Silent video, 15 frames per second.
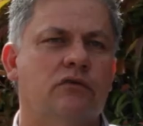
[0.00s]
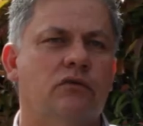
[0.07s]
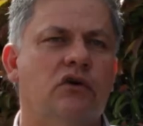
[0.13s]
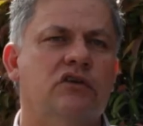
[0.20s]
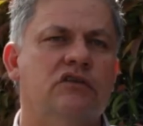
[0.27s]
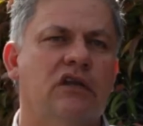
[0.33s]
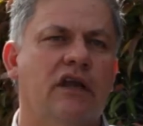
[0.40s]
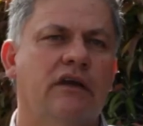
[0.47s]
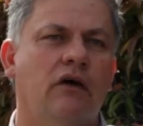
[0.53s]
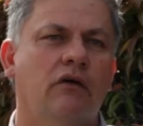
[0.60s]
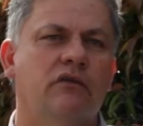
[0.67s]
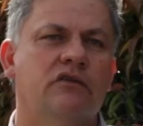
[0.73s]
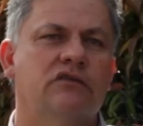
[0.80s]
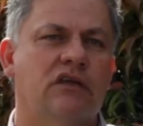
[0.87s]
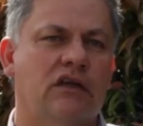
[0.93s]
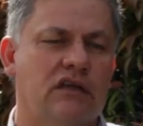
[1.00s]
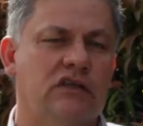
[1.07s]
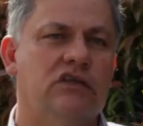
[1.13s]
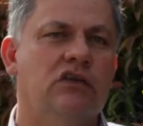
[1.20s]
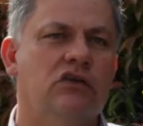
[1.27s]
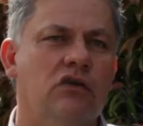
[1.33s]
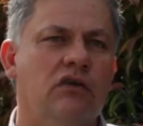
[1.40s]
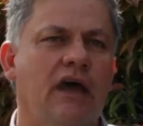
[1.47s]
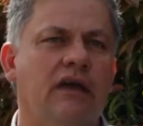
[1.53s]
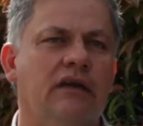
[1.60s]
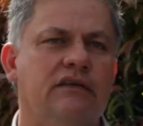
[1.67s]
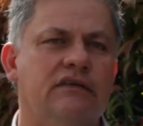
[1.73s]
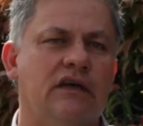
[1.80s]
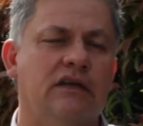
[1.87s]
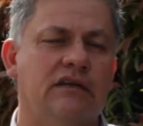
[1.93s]
to urge landholders to continue
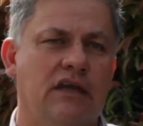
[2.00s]
that uh,